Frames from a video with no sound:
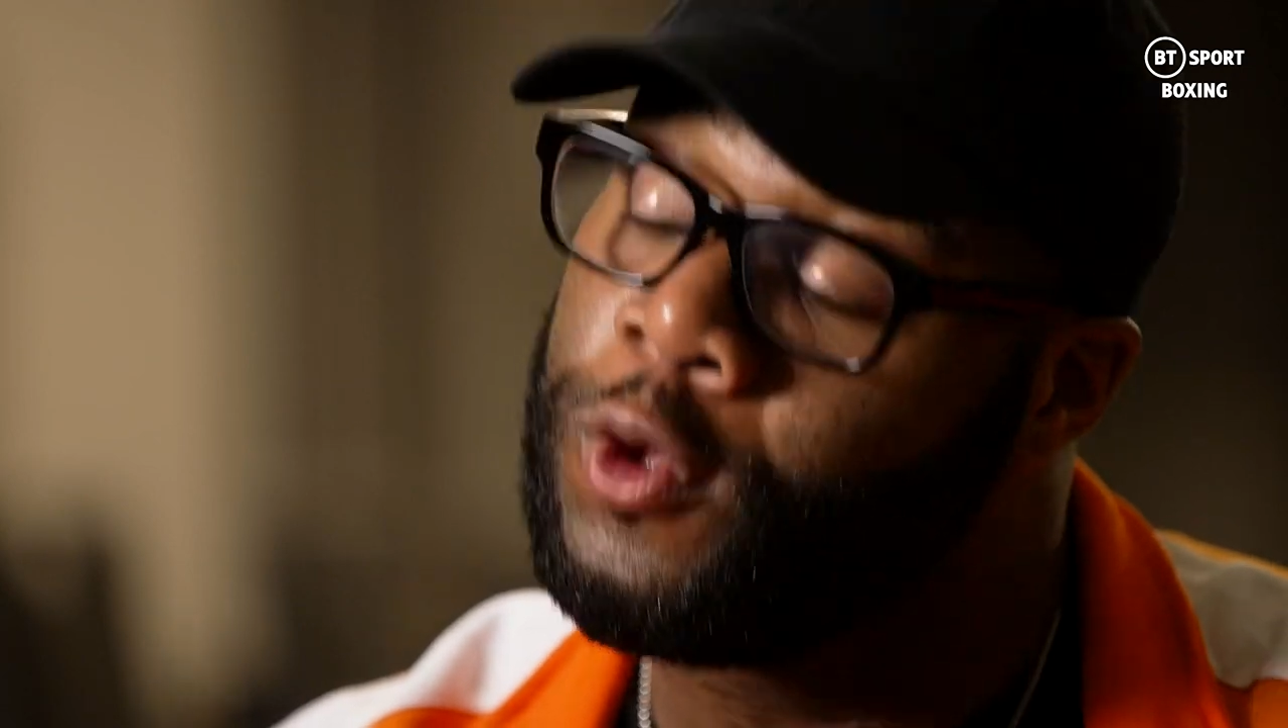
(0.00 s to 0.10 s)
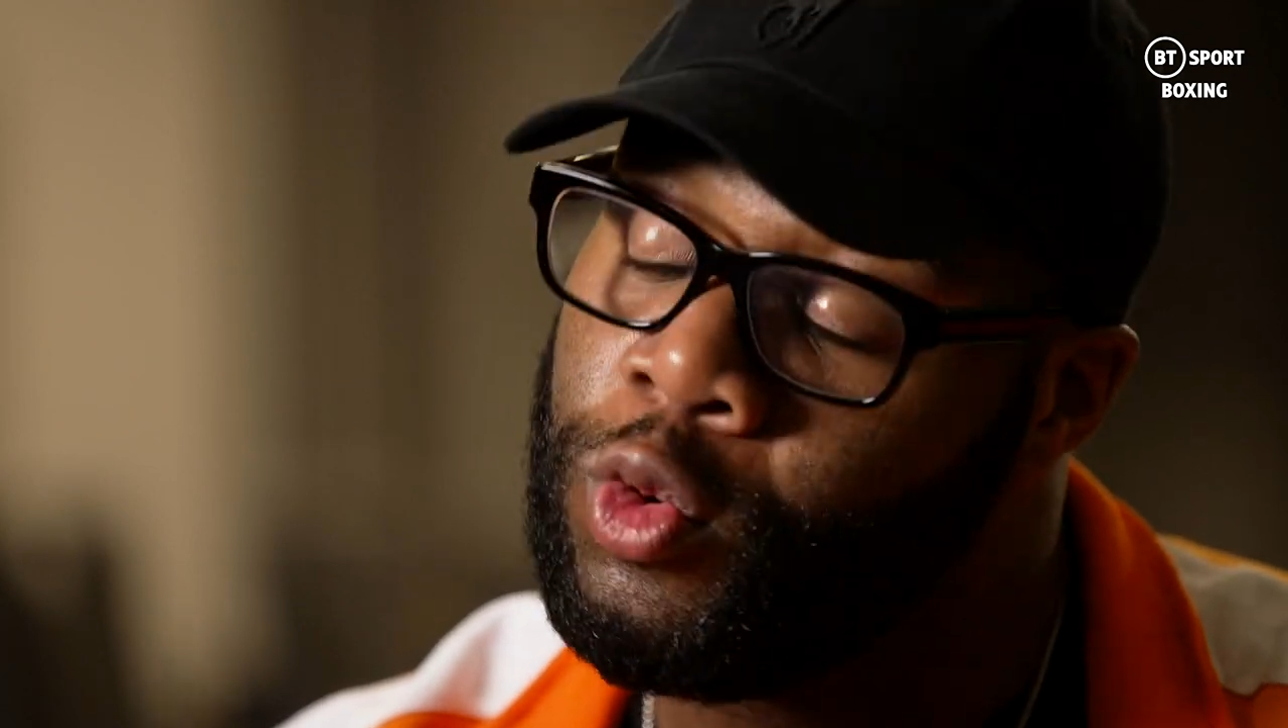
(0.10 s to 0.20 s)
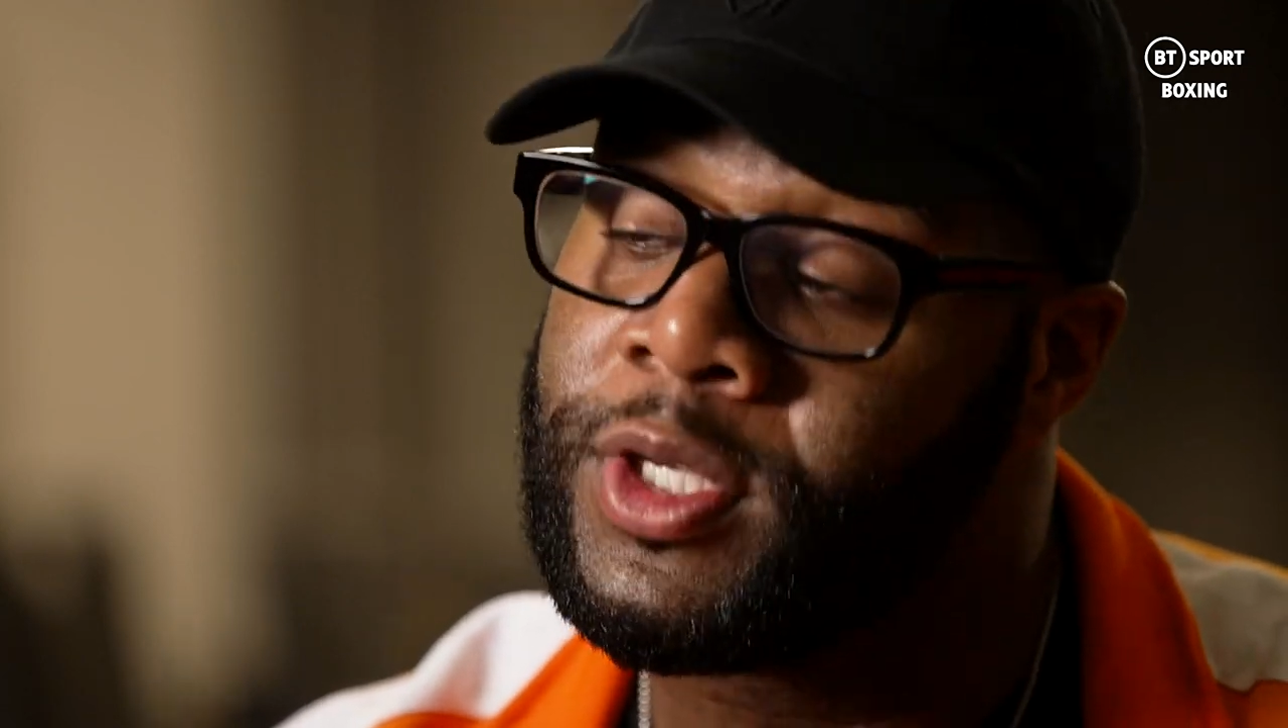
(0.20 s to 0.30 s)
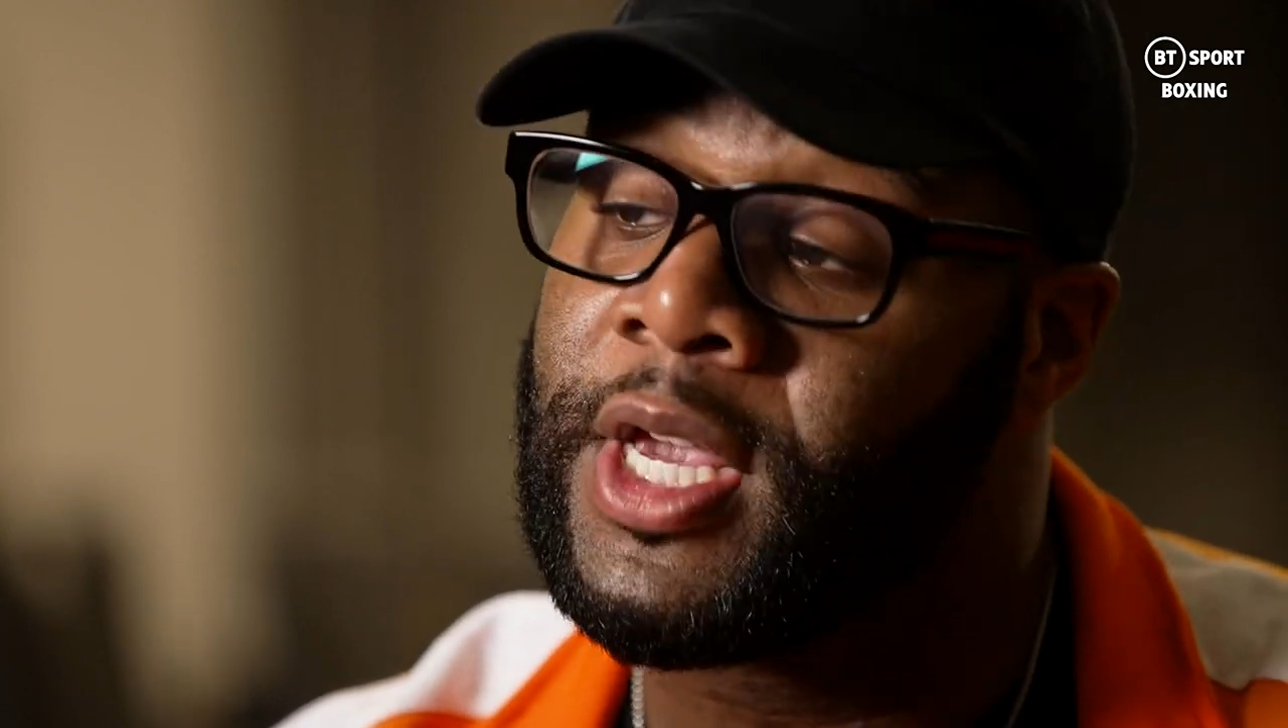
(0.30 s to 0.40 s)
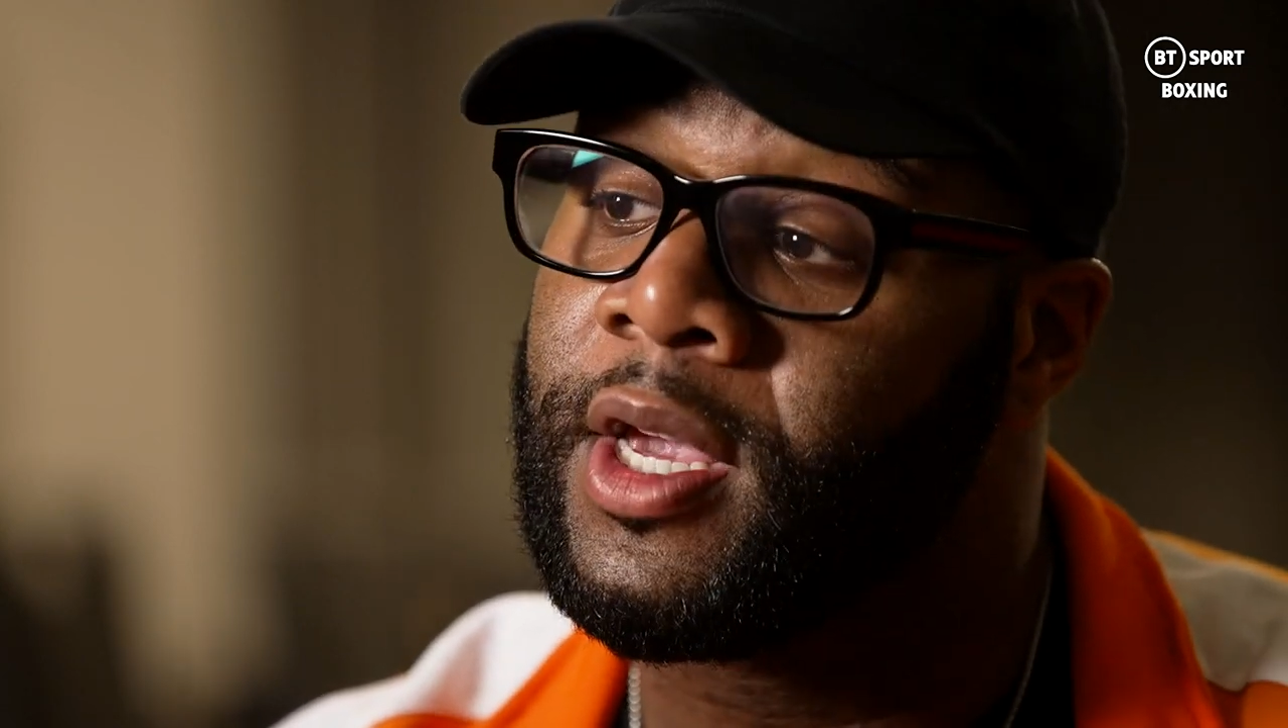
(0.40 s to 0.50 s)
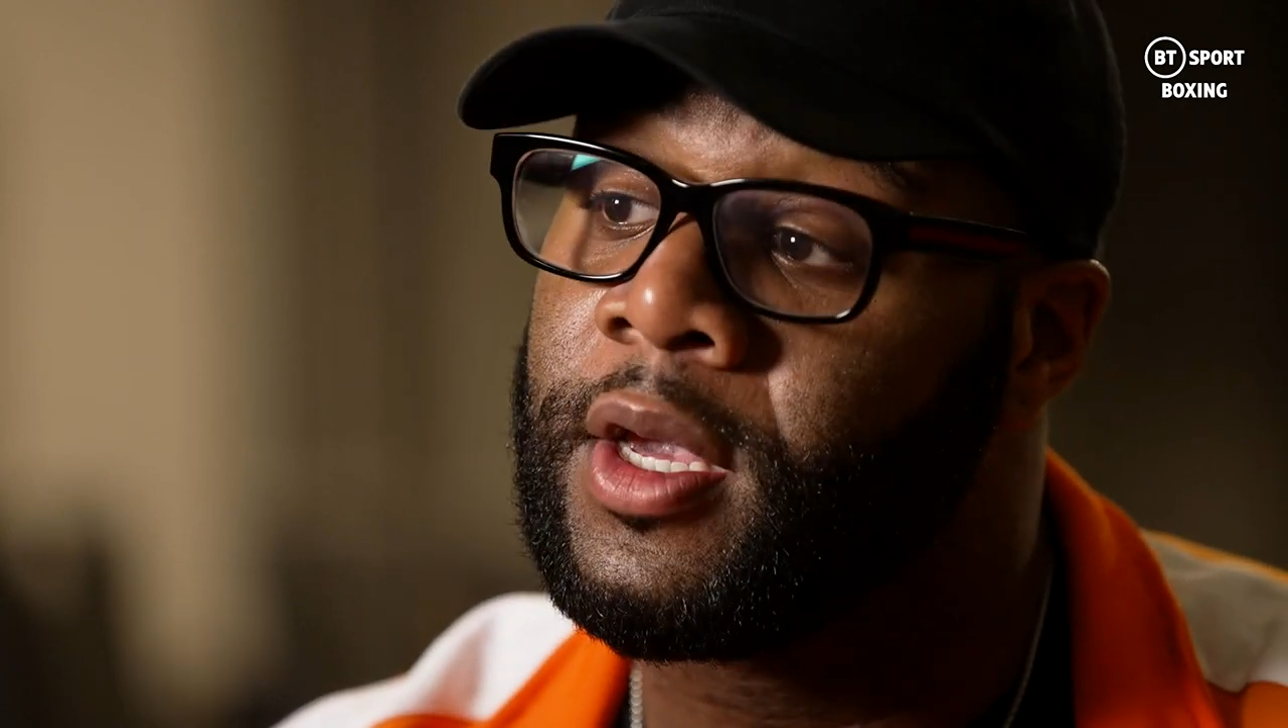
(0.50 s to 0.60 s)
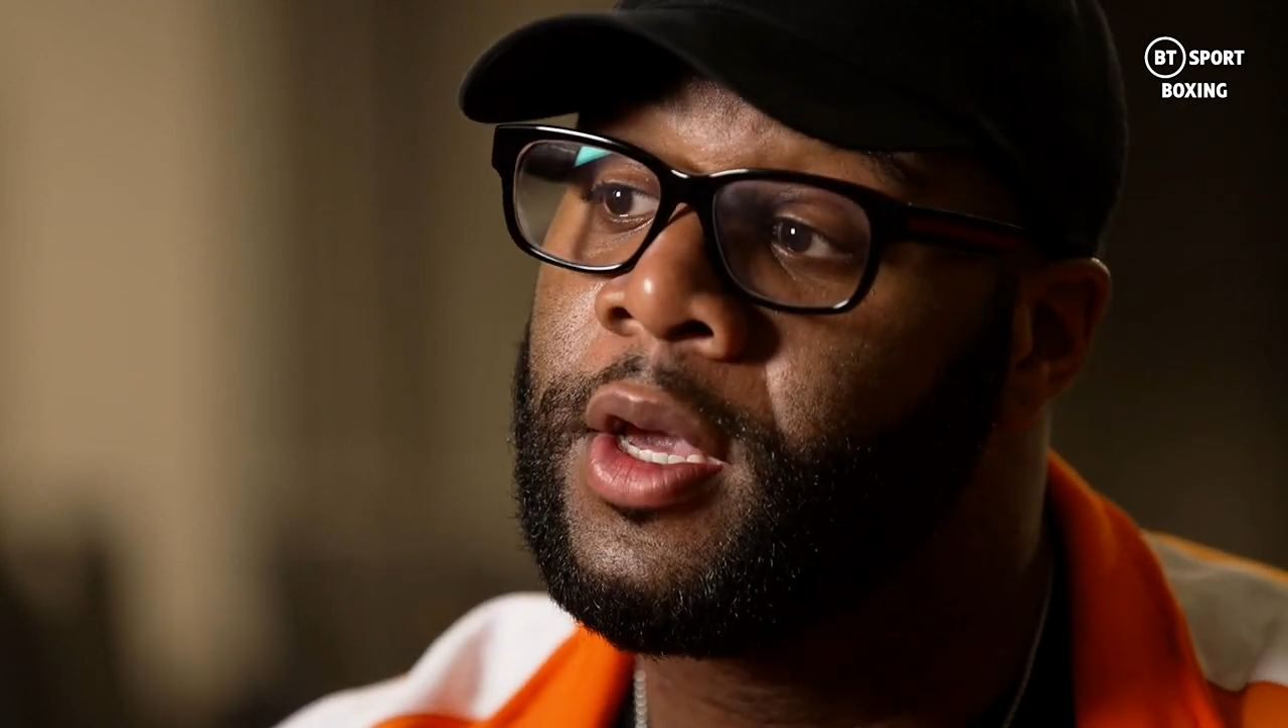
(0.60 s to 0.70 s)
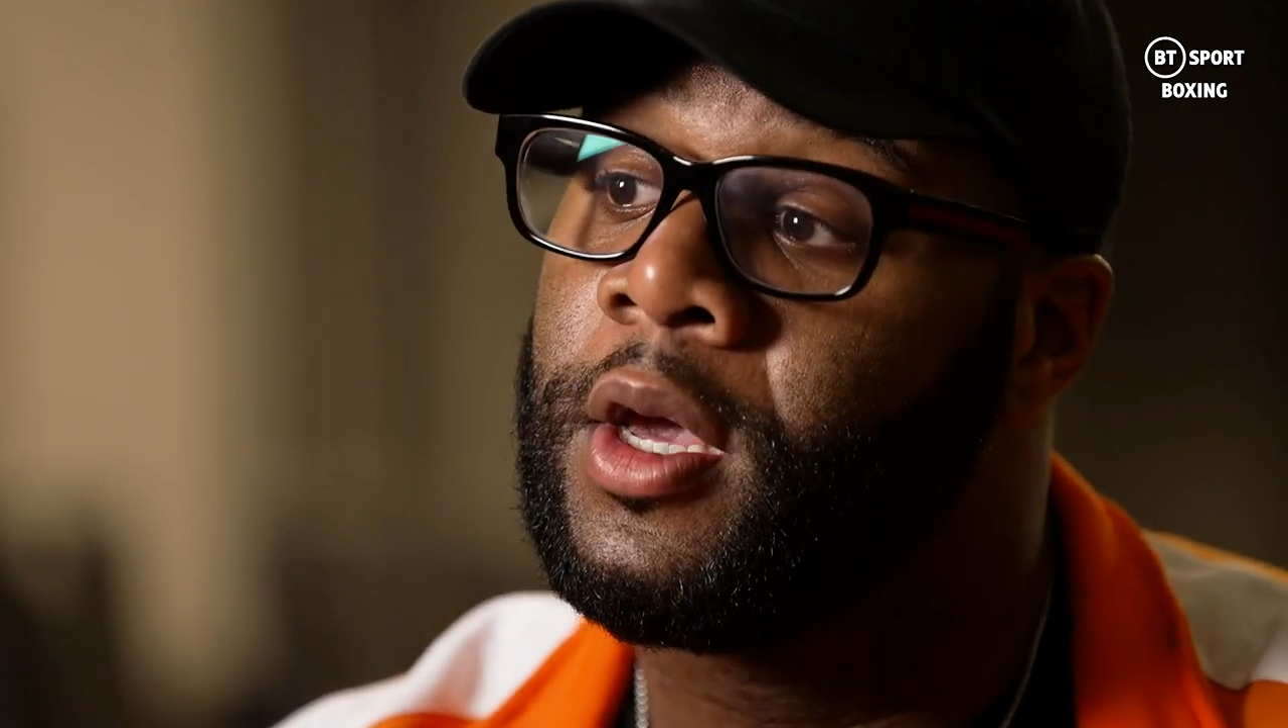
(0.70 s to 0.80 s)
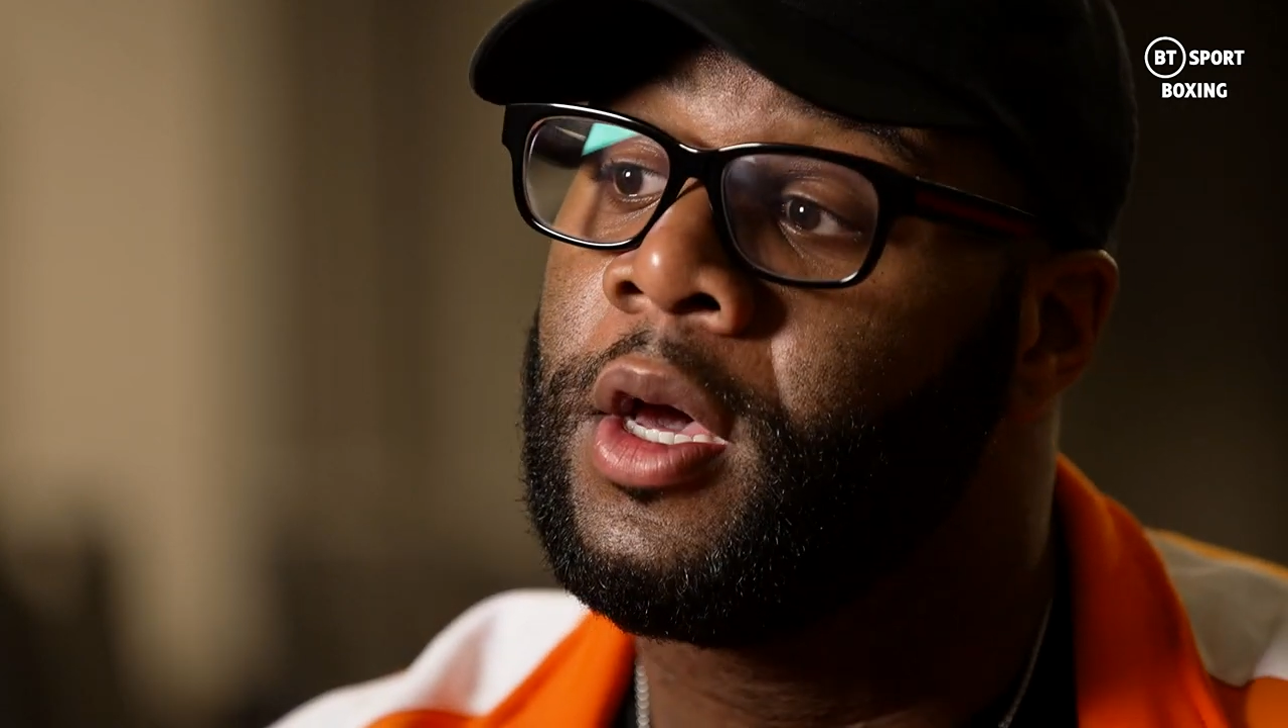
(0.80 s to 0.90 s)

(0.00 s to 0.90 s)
Usyk